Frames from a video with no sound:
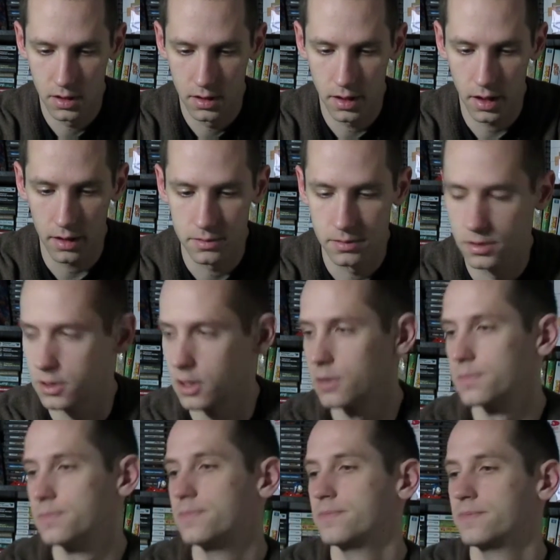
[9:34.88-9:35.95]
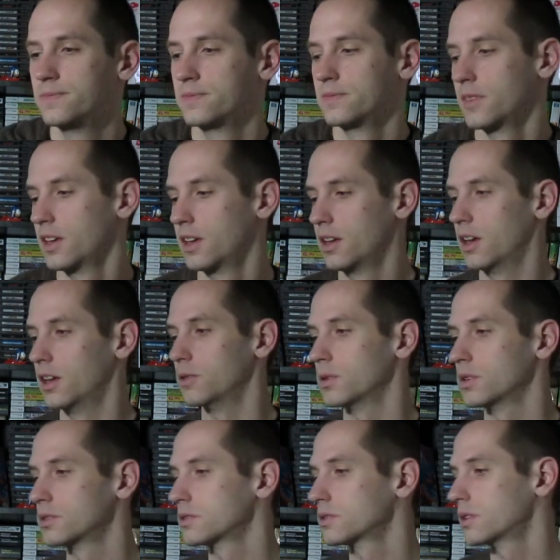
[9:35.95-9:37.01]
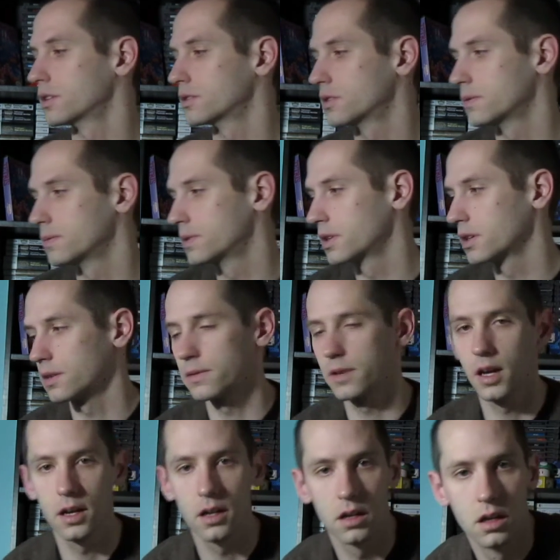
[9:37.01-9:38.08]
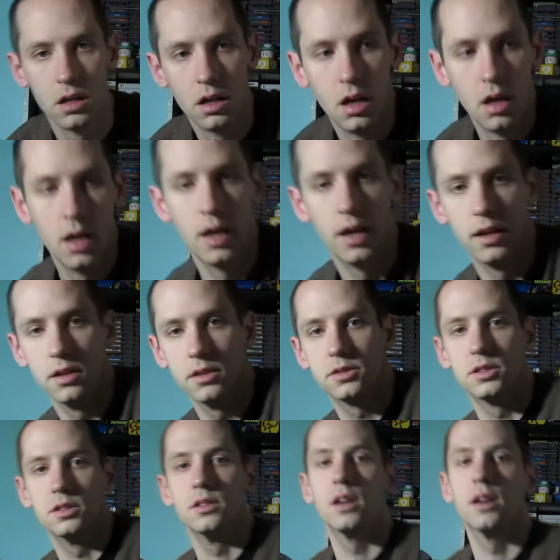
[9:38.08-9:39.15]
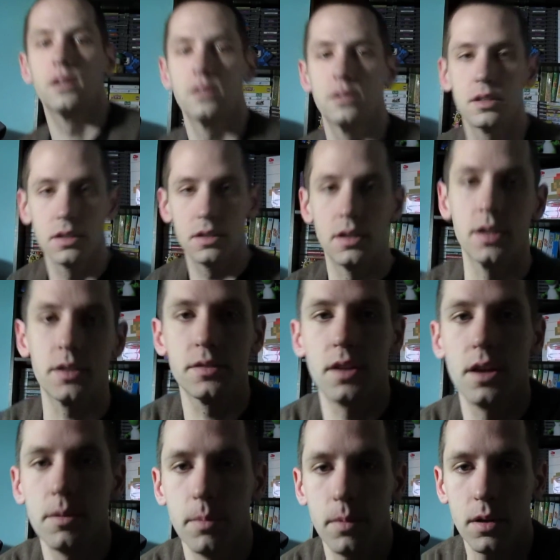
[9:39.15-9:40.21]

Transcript: Yeah, so anyways, that's everything I've got, and I'll see you guys next time.